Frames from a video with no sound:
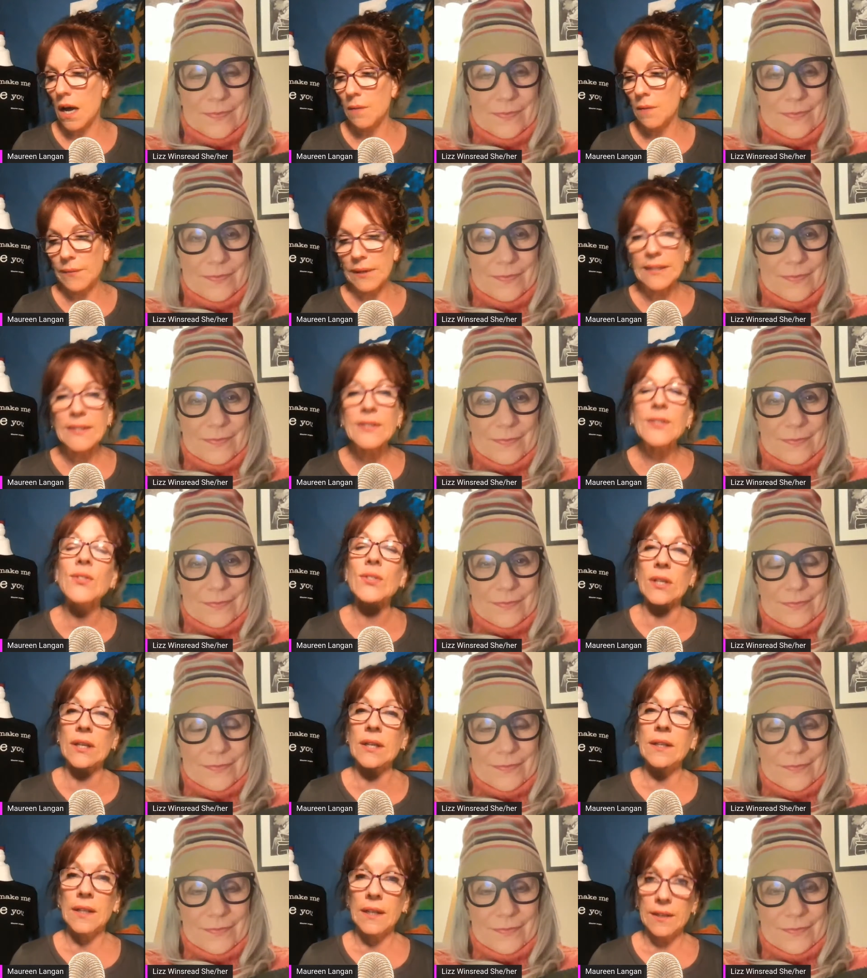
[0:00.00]
Speaker 1: um, it's
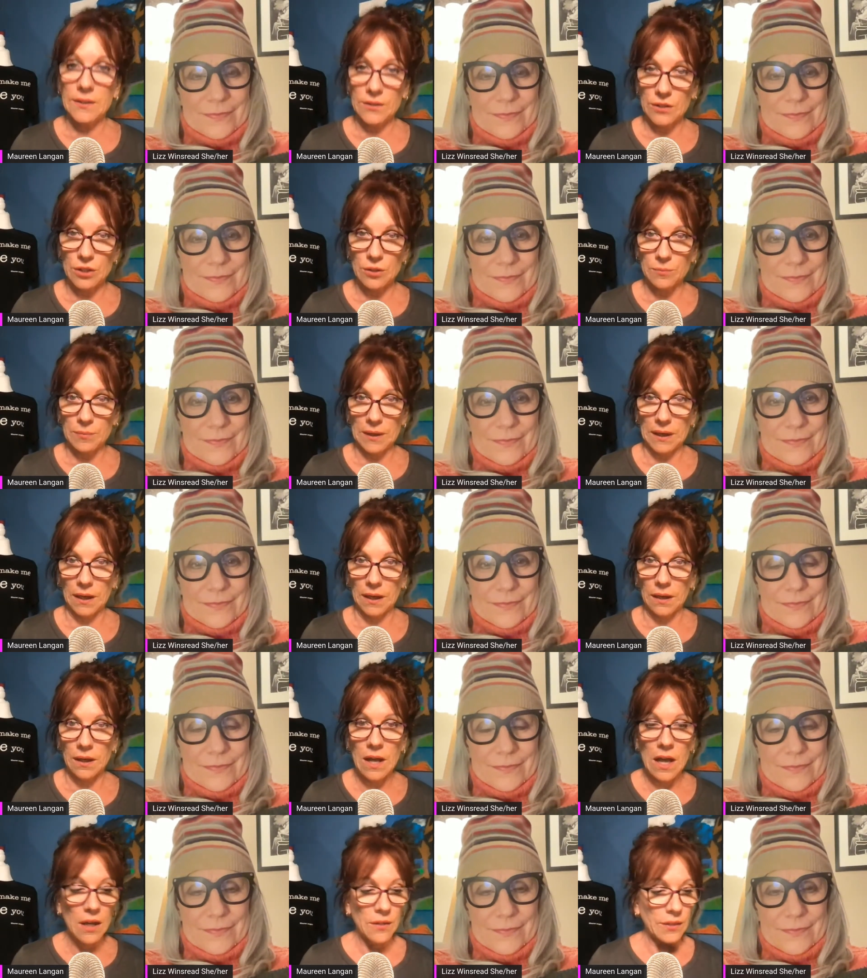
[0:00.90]
sickening to
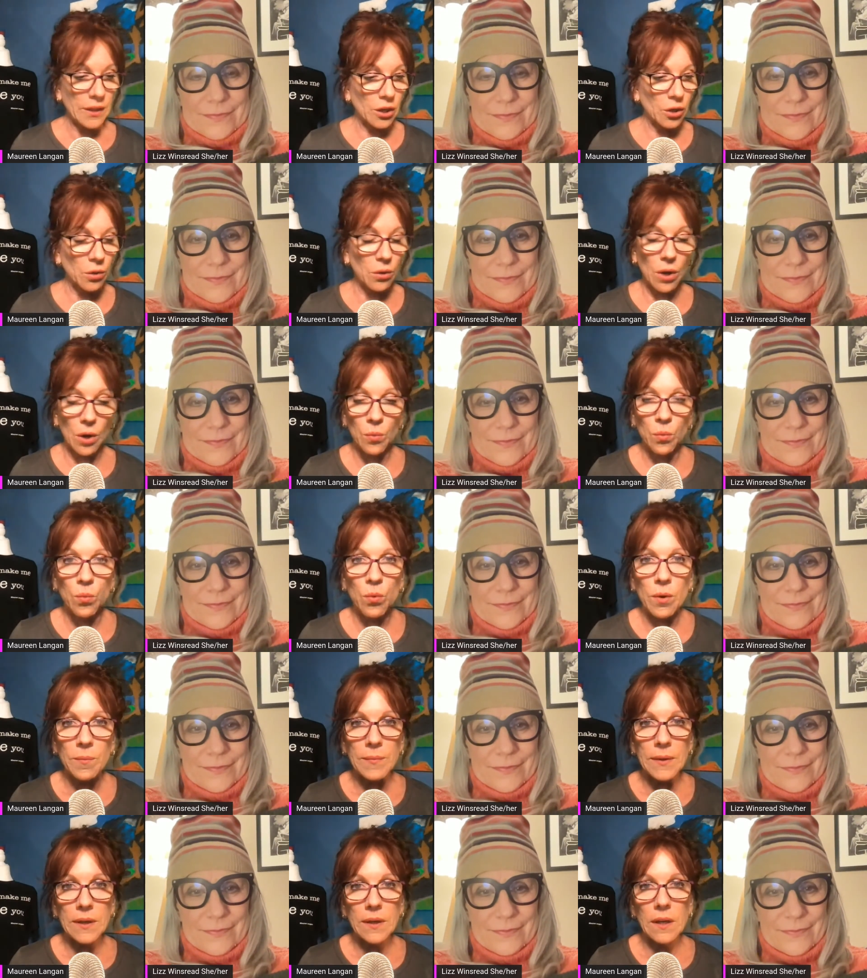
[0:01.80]
me that a, a
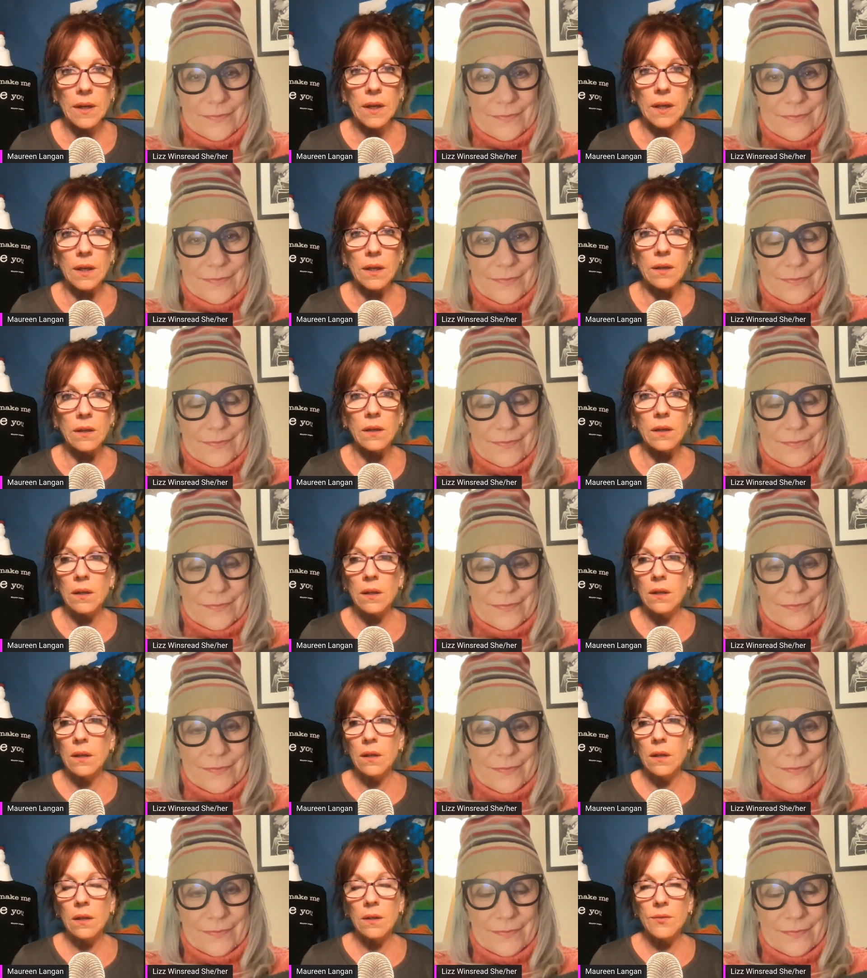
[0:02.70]
woman in
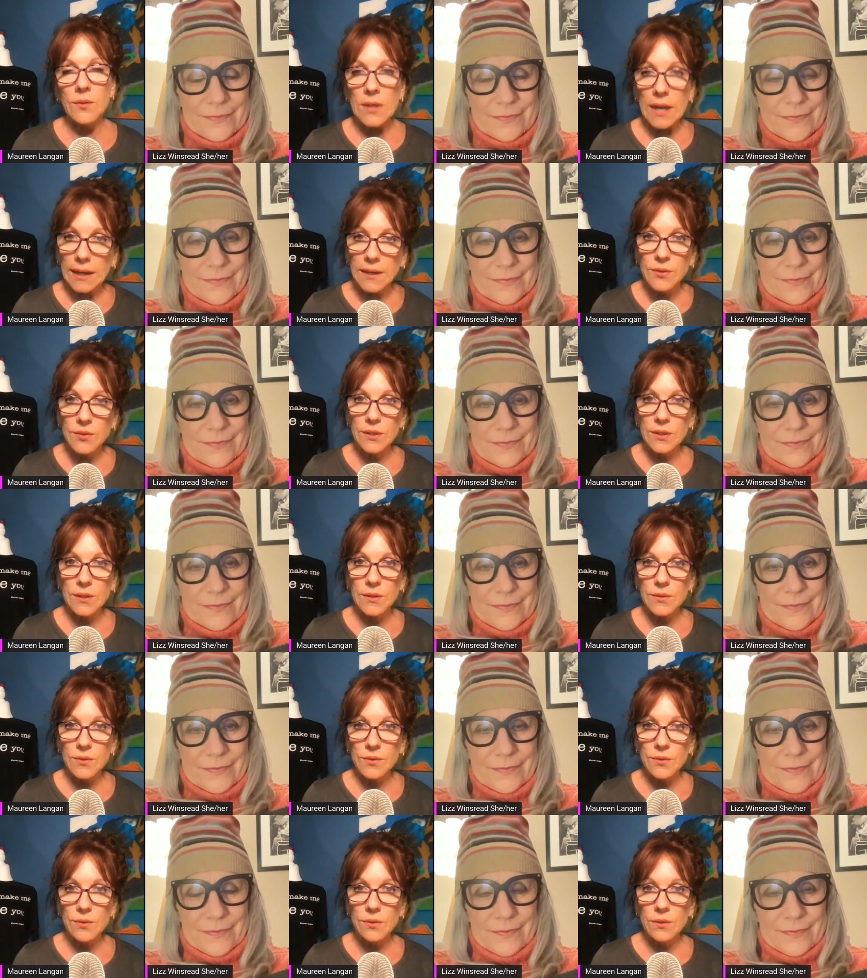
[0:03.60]

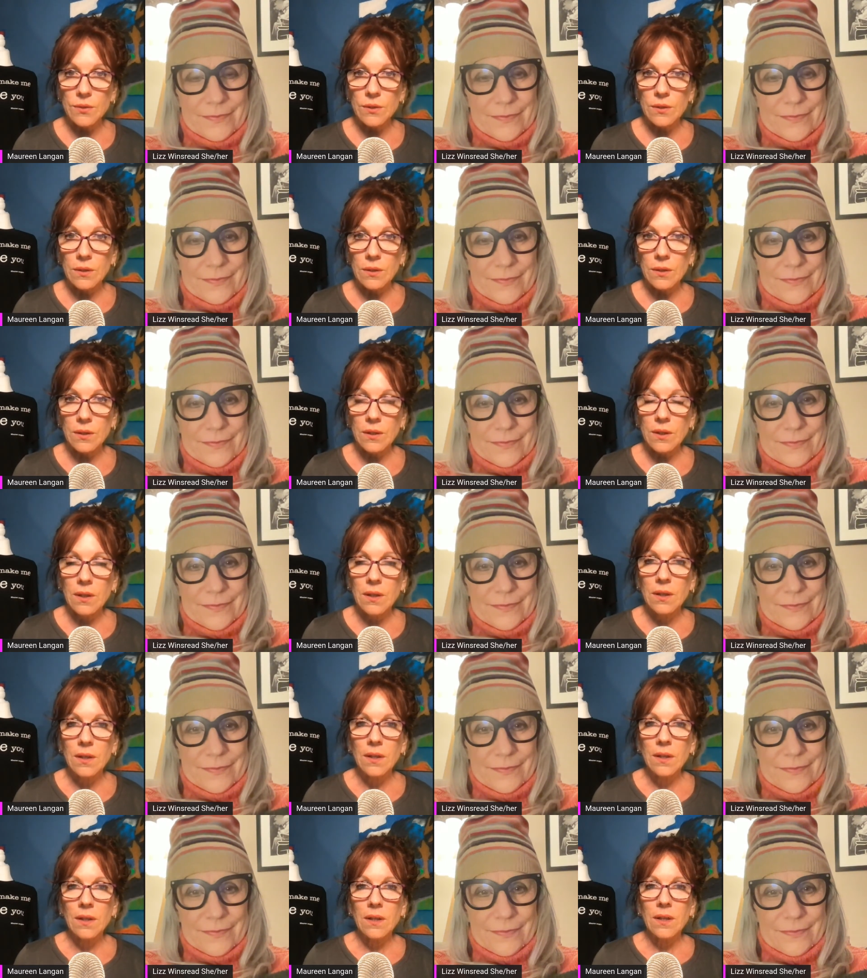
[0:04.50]
Texas
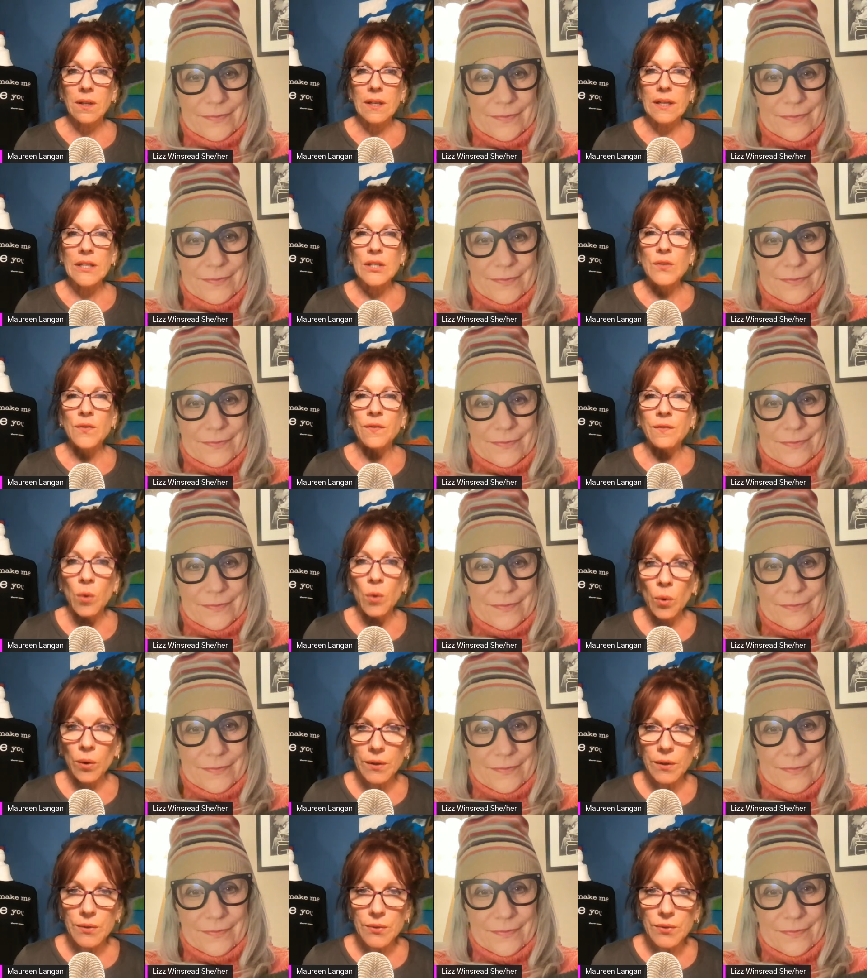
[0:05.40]
is
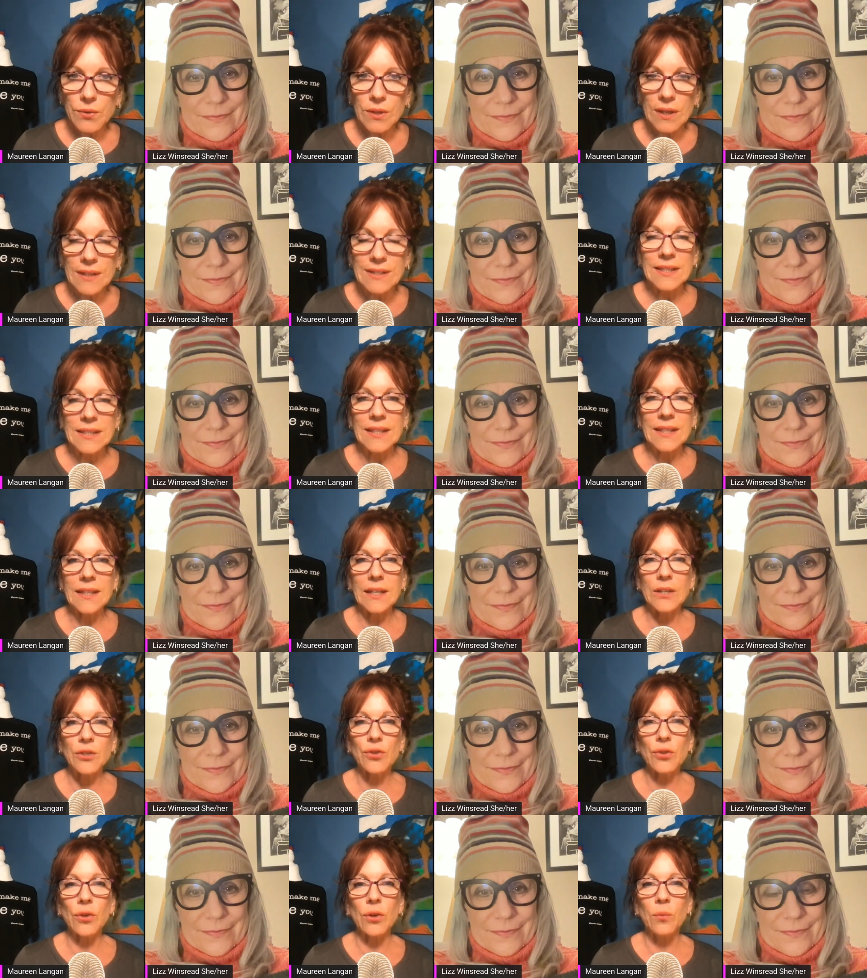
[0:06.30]
forced. A
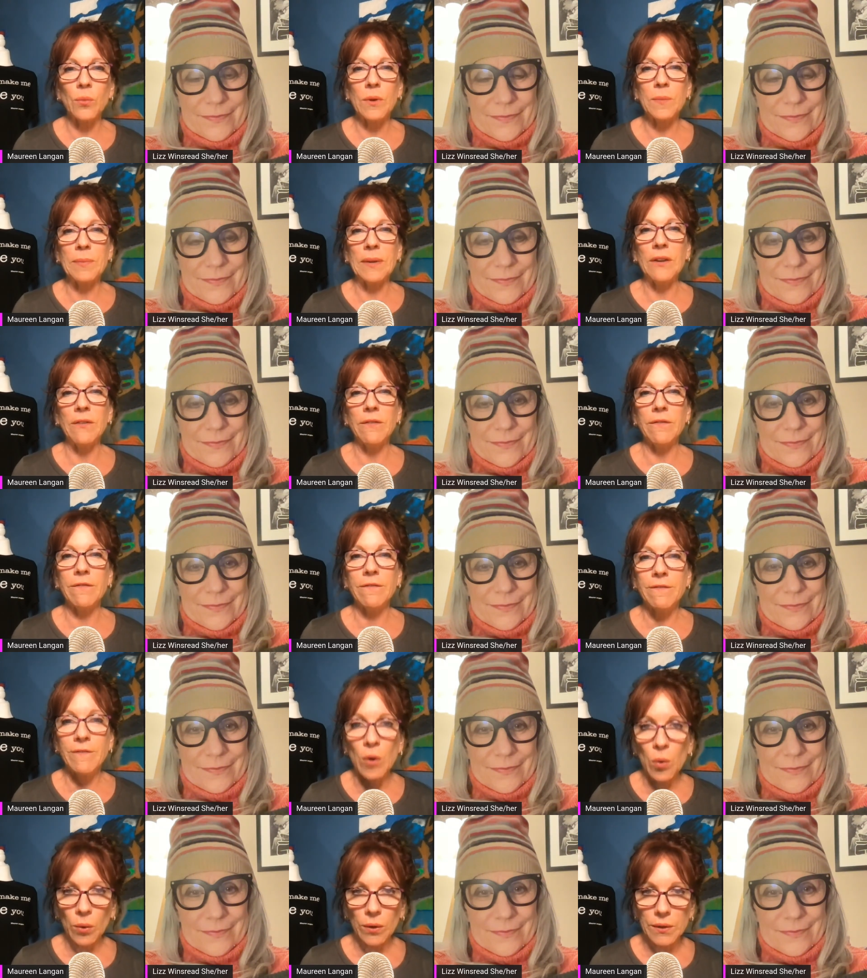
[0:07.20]
teenage girl would be
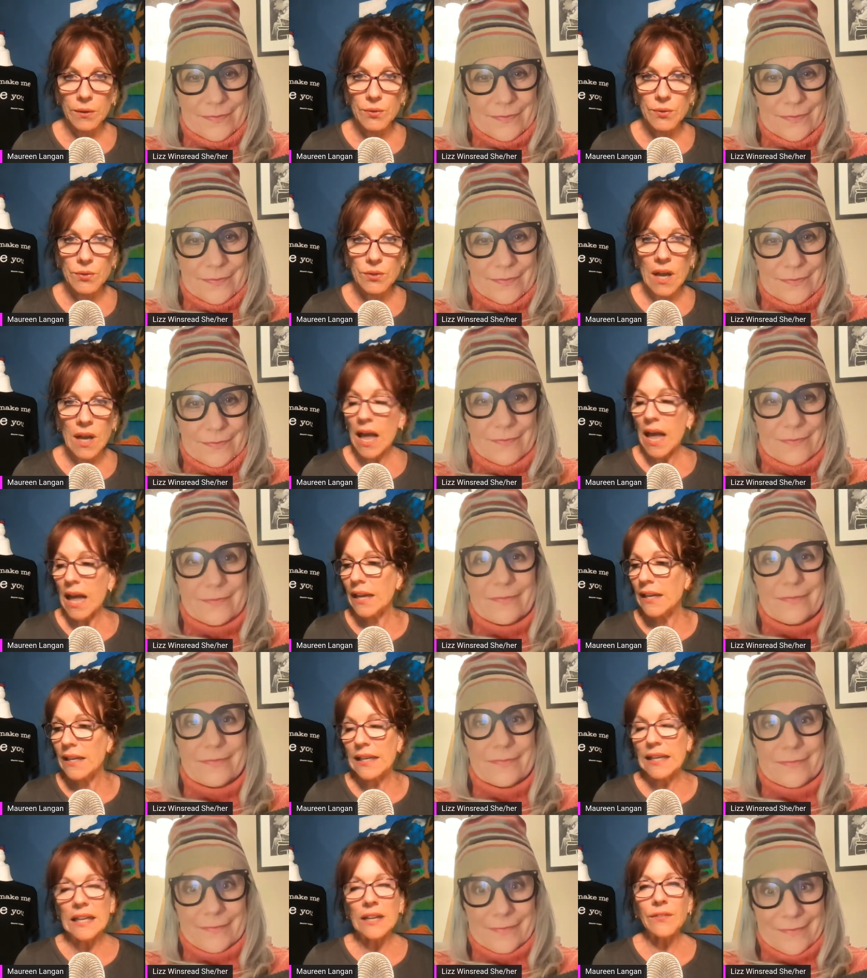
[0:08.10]
forced.
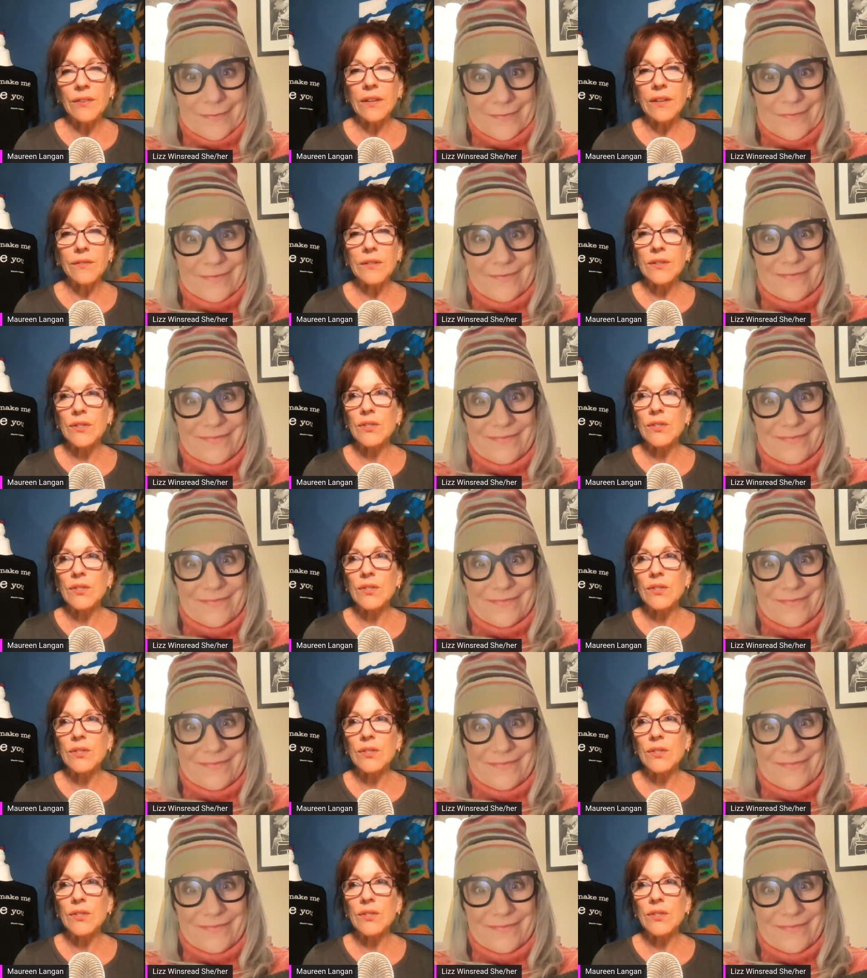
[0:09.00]
And even if